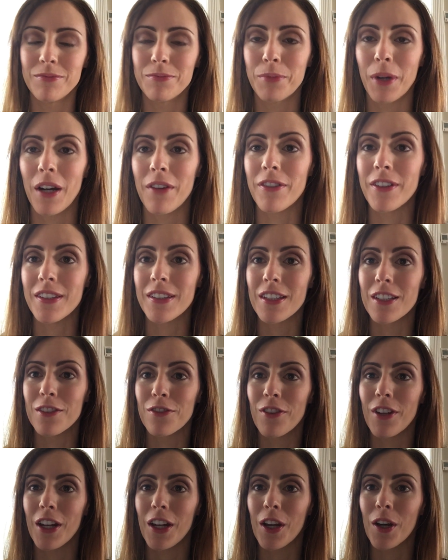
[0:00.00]
preface this
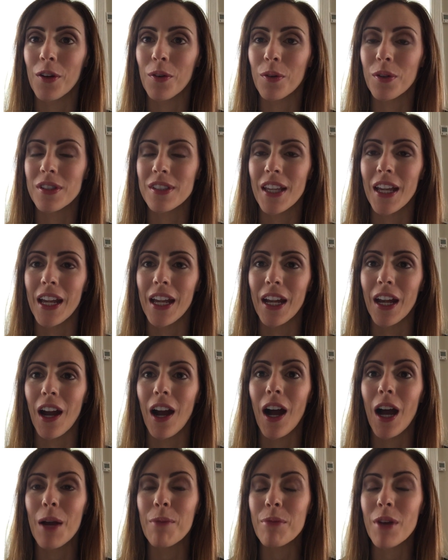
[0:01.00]
video saying
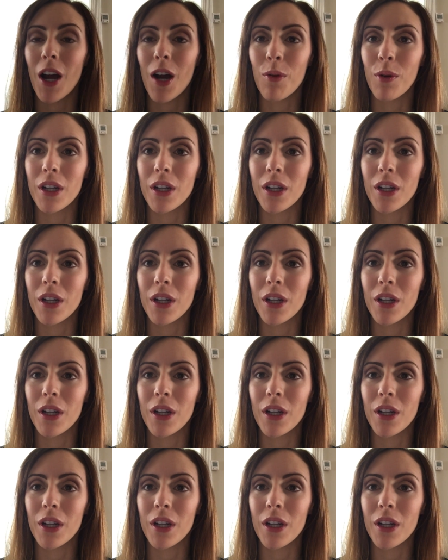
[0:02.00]
I'm not